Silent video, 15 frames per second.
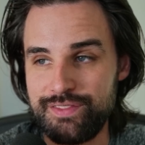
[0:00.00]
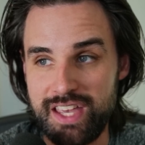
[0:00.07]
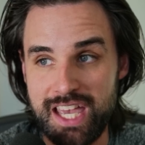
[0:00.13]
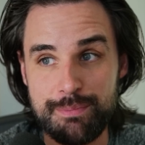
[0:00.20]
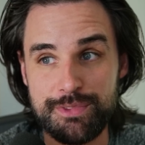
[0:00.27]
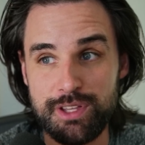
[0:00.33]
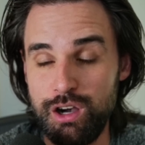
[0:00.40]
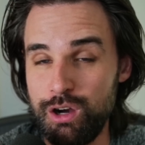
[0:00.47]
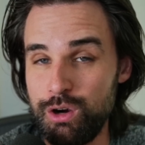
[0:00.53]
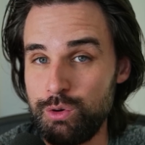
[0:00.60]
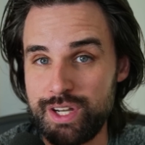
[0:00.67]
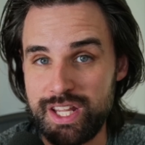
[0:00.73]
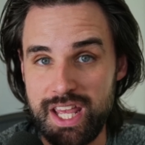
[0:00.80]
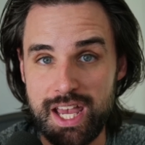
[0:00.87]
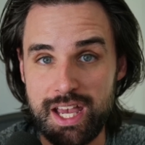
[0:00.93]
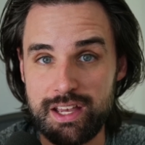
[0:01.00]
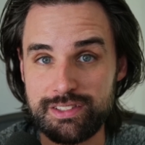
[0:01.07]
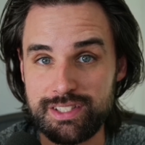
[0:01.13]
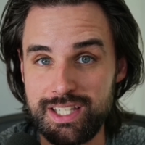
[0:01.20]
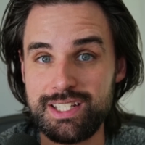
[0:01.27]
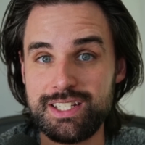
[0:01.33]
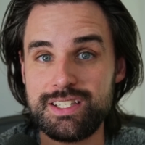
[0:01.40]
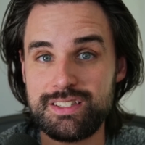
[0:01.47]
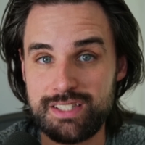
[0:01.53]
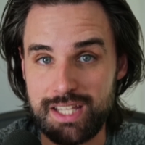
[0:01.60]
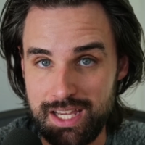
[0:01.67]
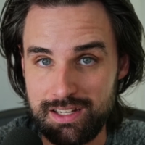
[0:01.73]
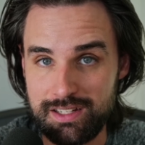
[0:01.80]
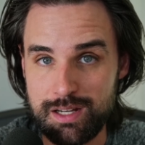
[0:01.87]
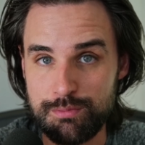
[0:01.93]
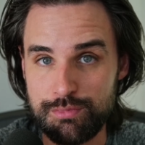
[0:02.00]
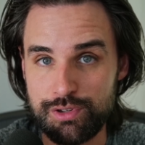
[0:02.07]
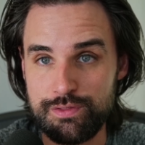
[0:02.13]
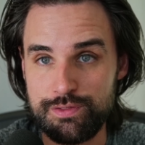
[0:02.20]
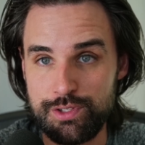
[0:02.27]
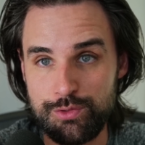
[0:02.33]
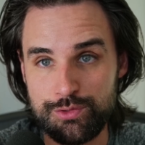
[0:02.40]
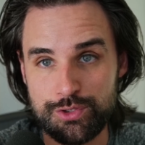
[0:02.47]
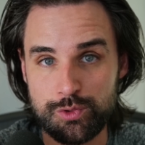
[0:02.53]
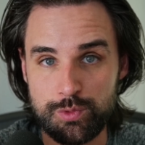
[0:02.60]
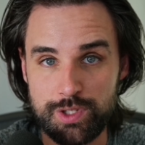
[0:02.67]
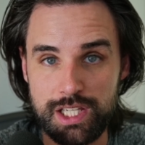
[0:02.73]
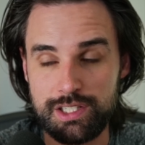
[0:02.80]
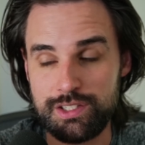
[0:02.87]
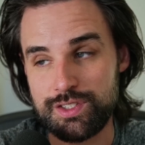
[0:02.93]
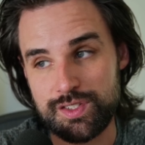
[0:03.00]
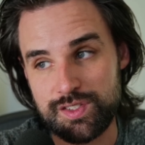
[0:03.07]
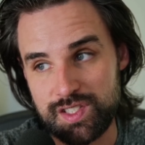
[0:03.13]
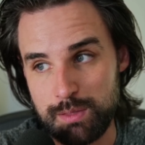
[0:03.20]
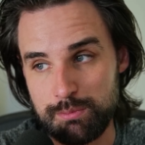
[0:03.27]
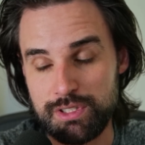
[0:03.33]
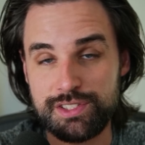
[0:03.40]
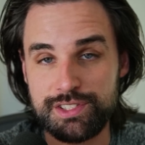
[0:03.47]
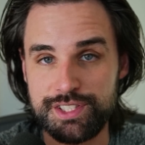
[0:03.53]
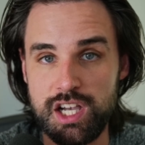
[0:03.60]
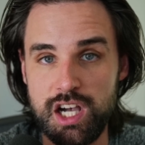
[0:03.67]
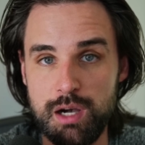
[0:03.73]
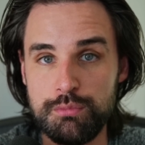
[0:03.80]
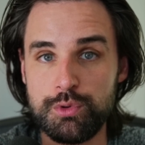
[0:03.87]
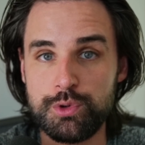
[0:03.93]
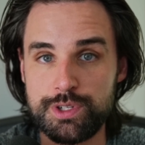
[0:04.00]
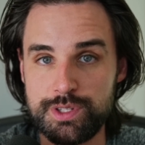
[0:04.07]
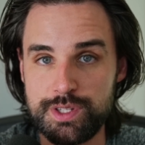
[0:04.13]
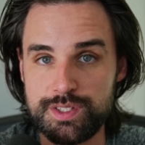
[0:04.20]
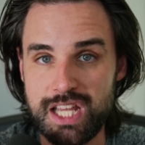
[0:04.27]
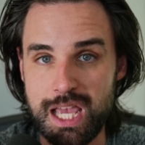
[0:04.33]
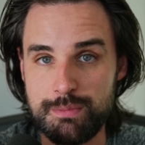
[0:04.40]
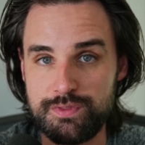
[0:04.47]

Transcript: app that already has an insane number of users where they can just seamlessly onboard to this type of